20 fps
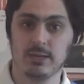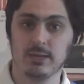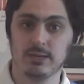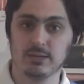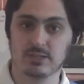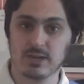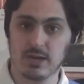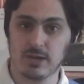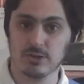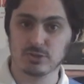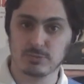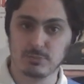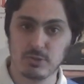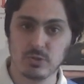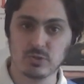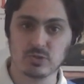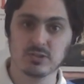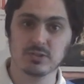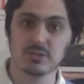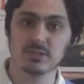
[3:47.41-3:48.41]
His
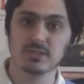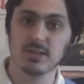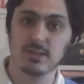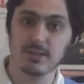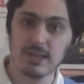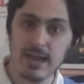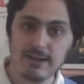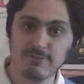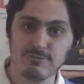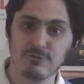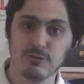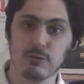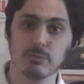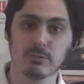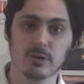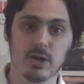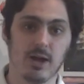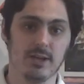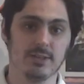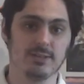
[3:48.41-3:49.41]
contributions to that
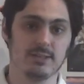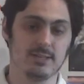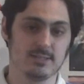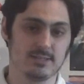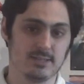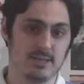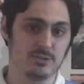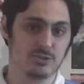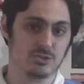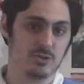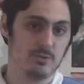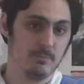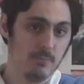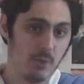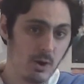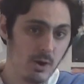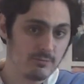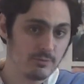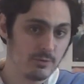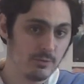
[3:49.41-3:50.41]
film caught the attention of
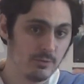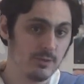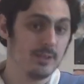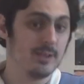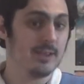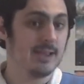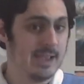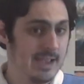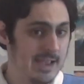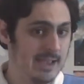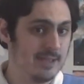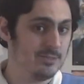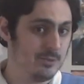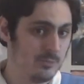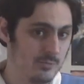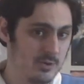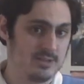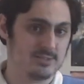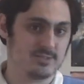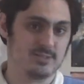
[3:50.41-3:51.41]
Marvel, and
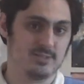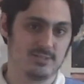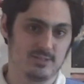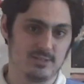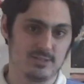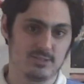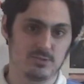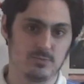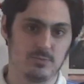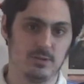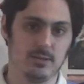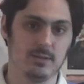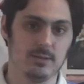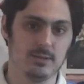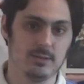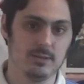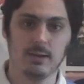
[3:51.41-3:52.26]
the rest is history.